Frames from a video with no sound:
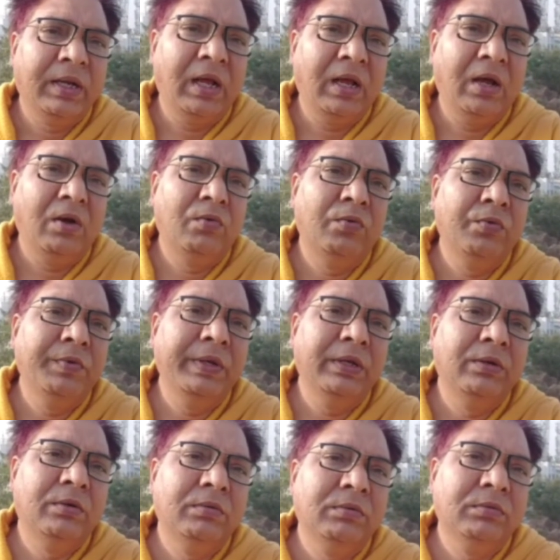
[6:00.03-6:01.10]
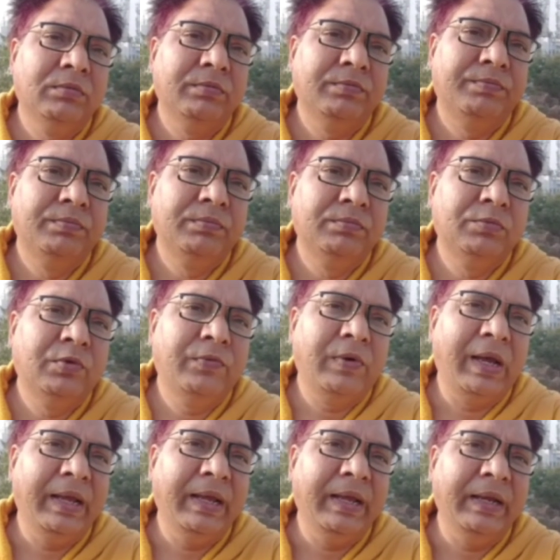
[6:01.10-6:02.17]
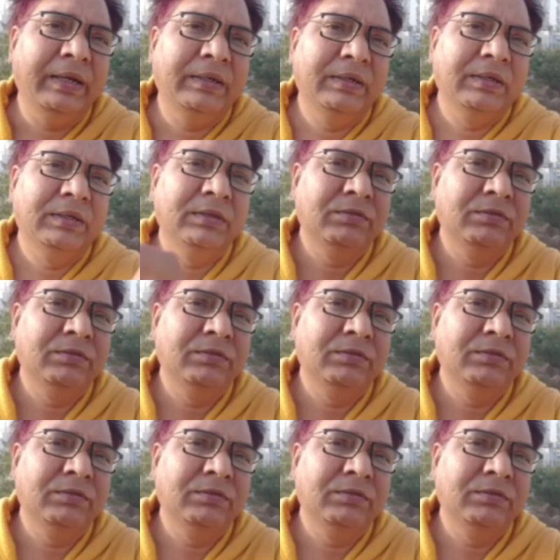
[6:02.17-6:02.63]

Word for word: Now we will move ahead.